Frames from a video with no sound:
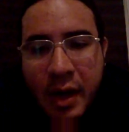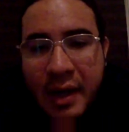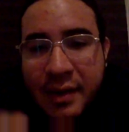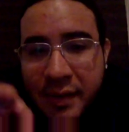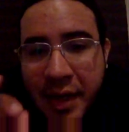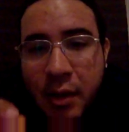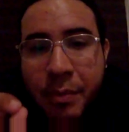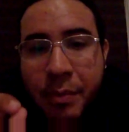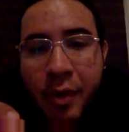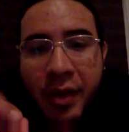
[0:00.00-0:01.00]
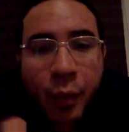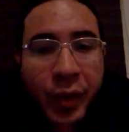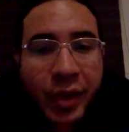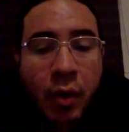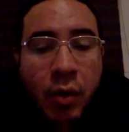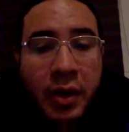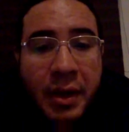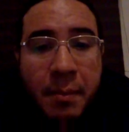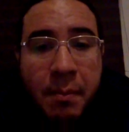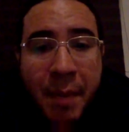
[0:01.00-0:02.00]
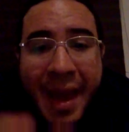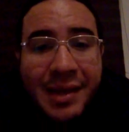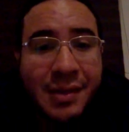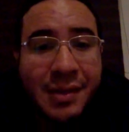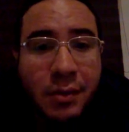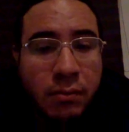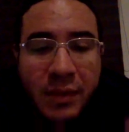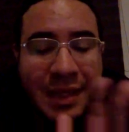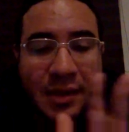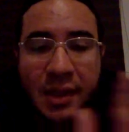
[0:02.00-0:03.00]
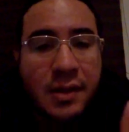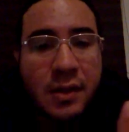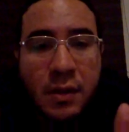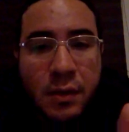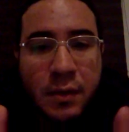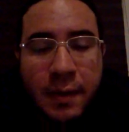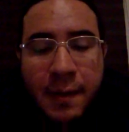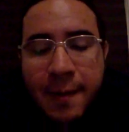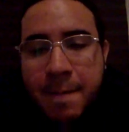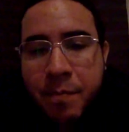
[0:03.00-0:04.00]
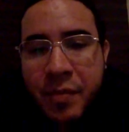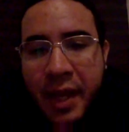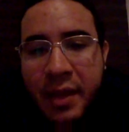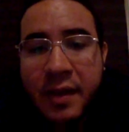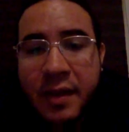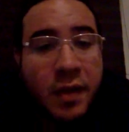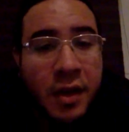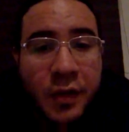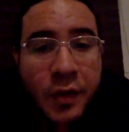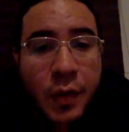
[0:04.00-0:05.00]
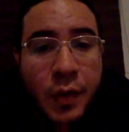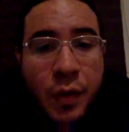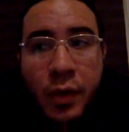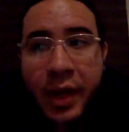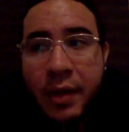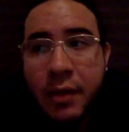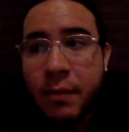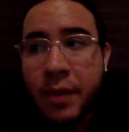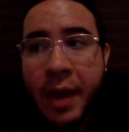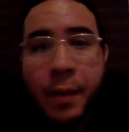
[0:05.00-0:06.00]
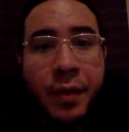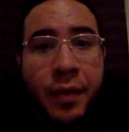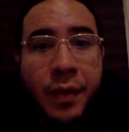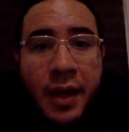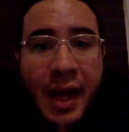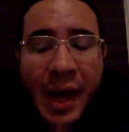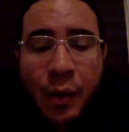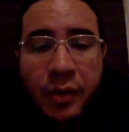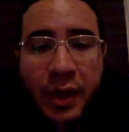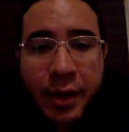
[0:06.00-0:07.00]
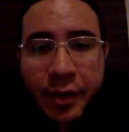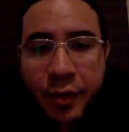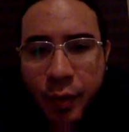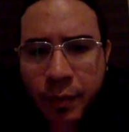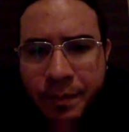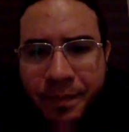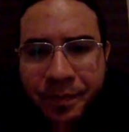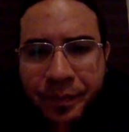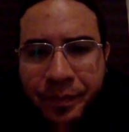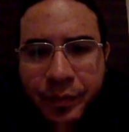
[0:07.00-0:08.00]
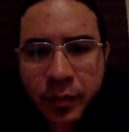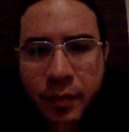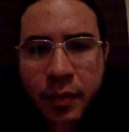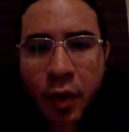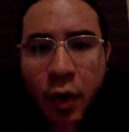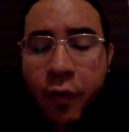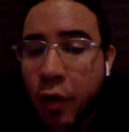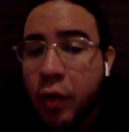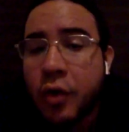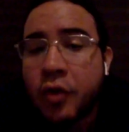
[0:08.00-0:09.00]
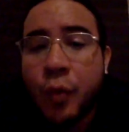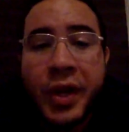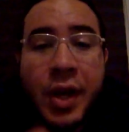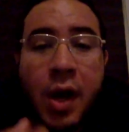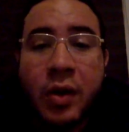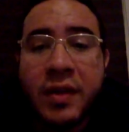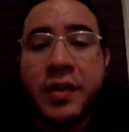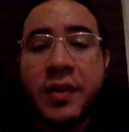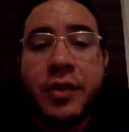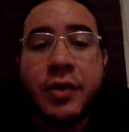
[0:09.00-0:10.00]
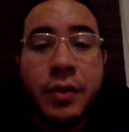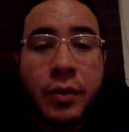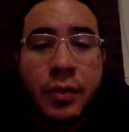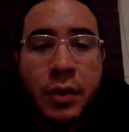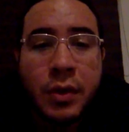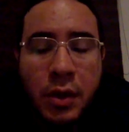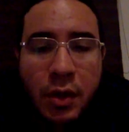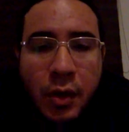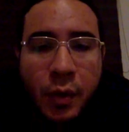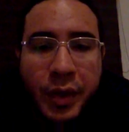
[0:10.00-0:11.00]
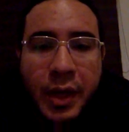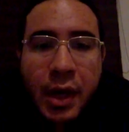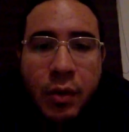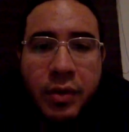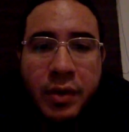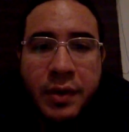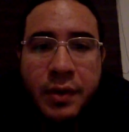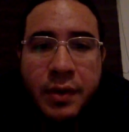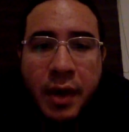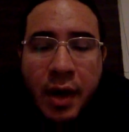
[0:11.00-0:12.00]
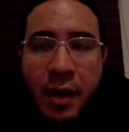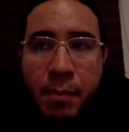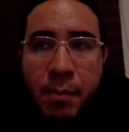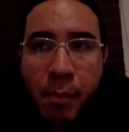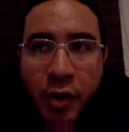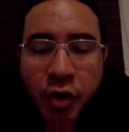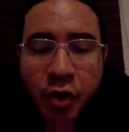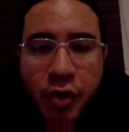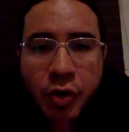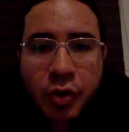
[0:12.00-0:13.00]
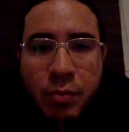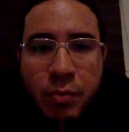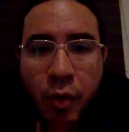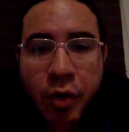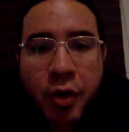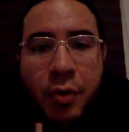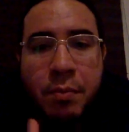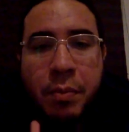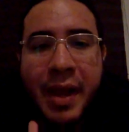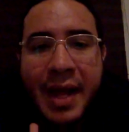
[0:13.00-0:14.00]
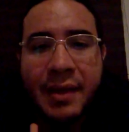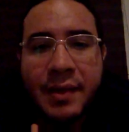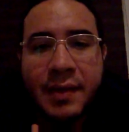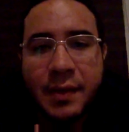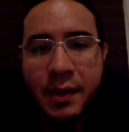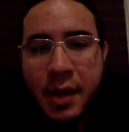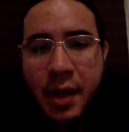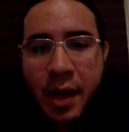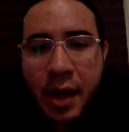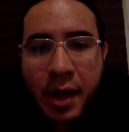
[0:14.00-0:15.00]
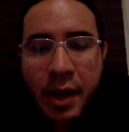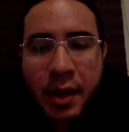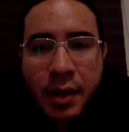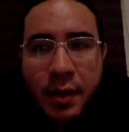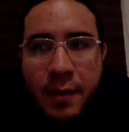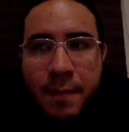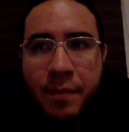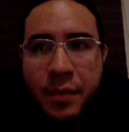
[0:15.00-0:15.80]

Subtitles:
a single point with only mass. That's it. And the sun too, and everything out there too. Of course, we know this is not true. We know there's a much more complex uh,